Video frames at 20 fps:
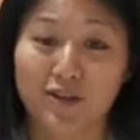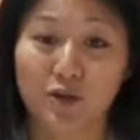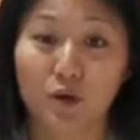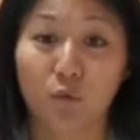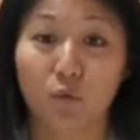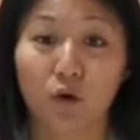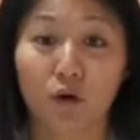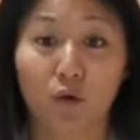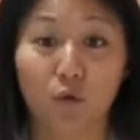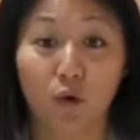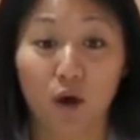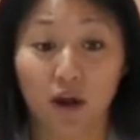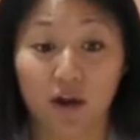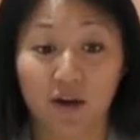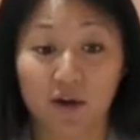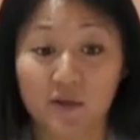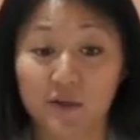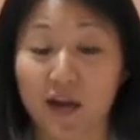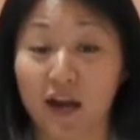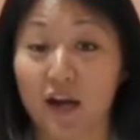So we're
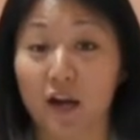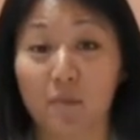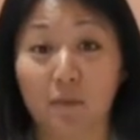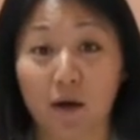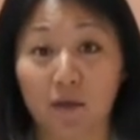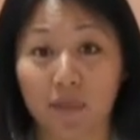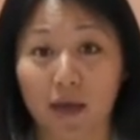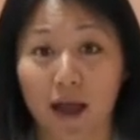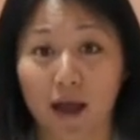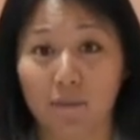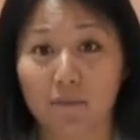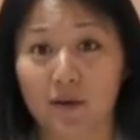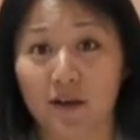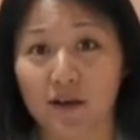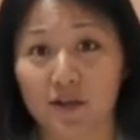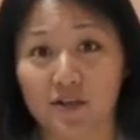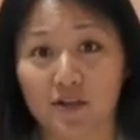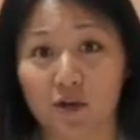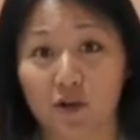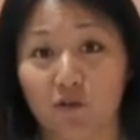quite excited about that
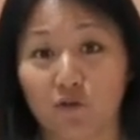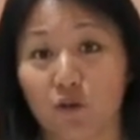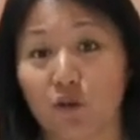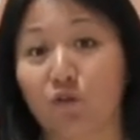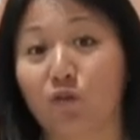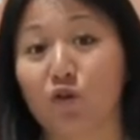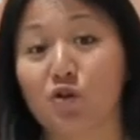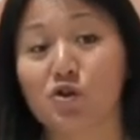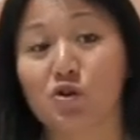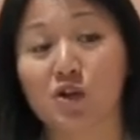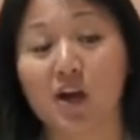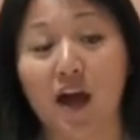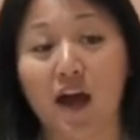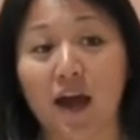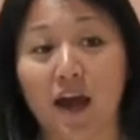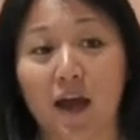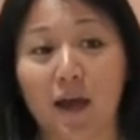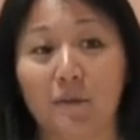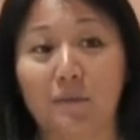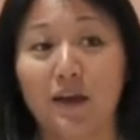because, you know, for the first
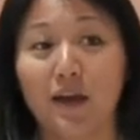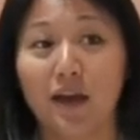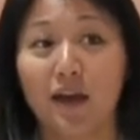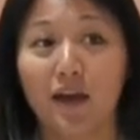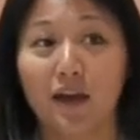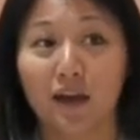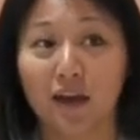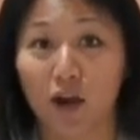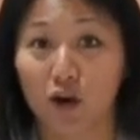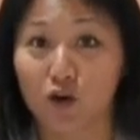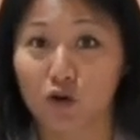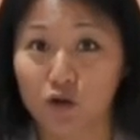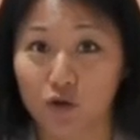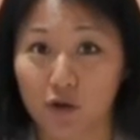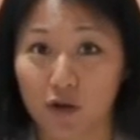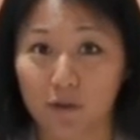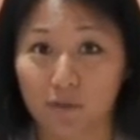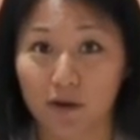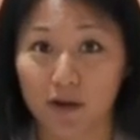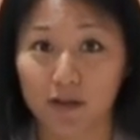time,
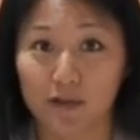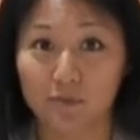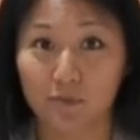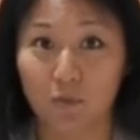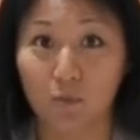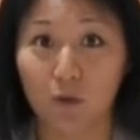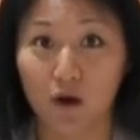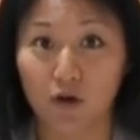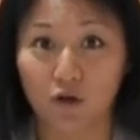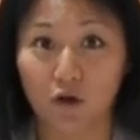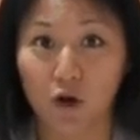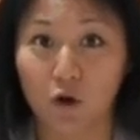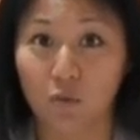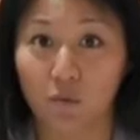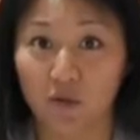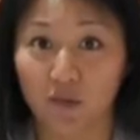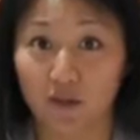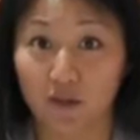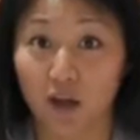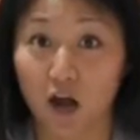Carestream has been well
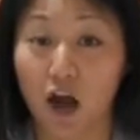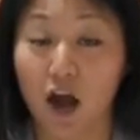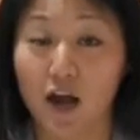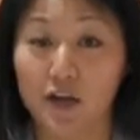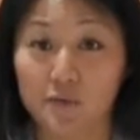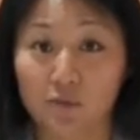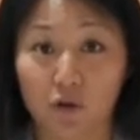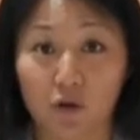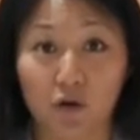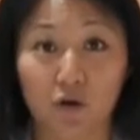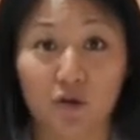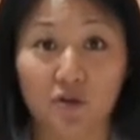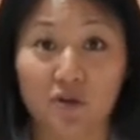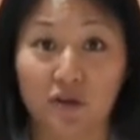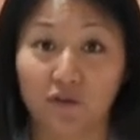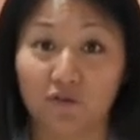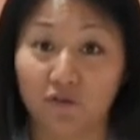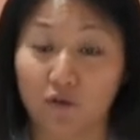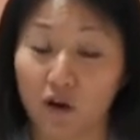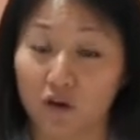known within the
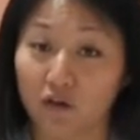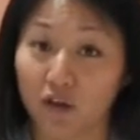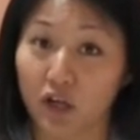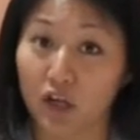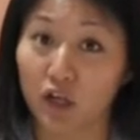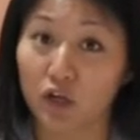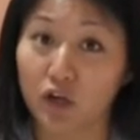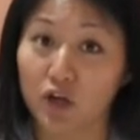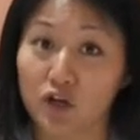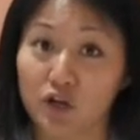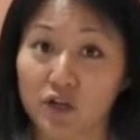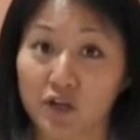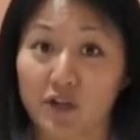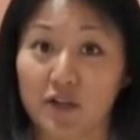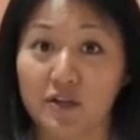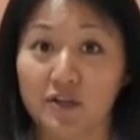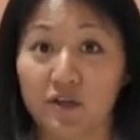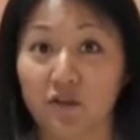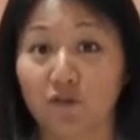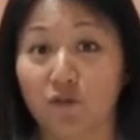hospitals, in front of the
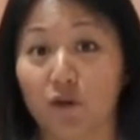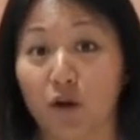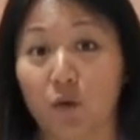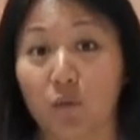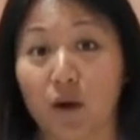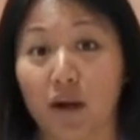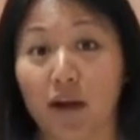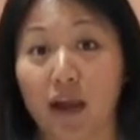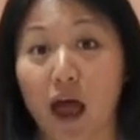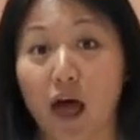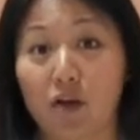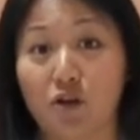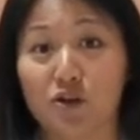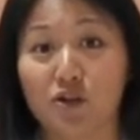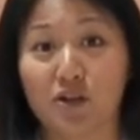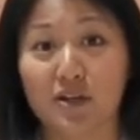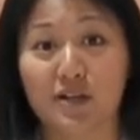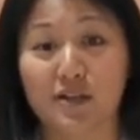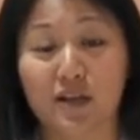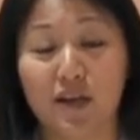clinicians, and in front of
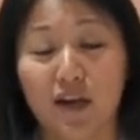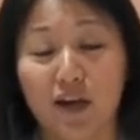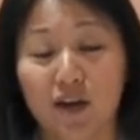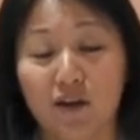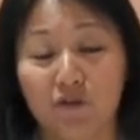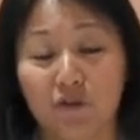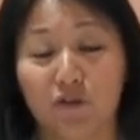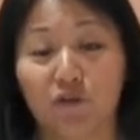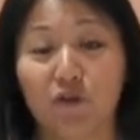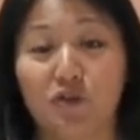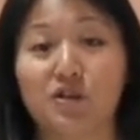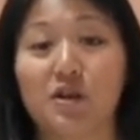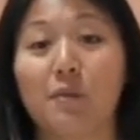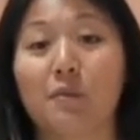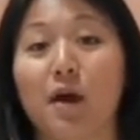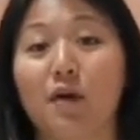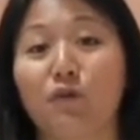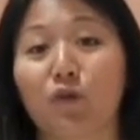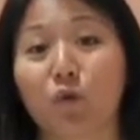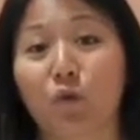radiologists. For the first
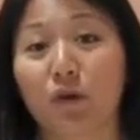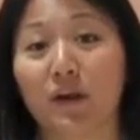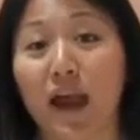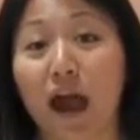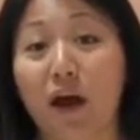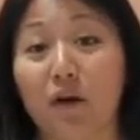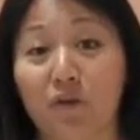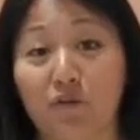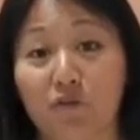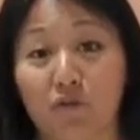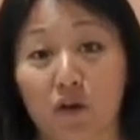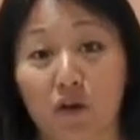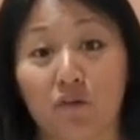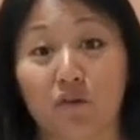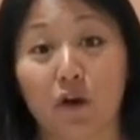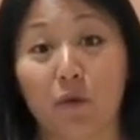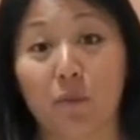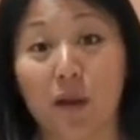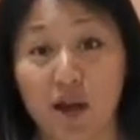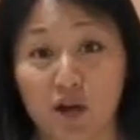time ever, we're now in front
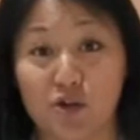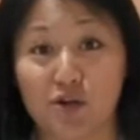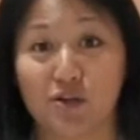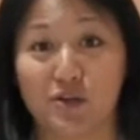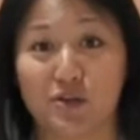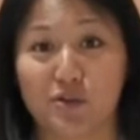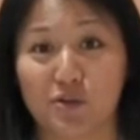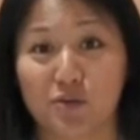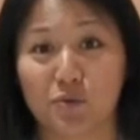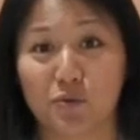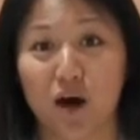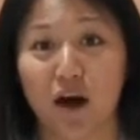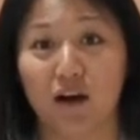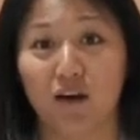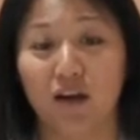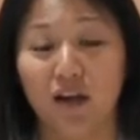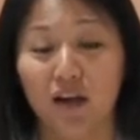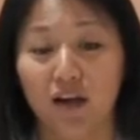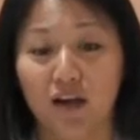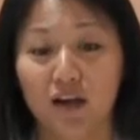of our patients as
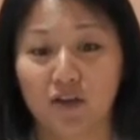well.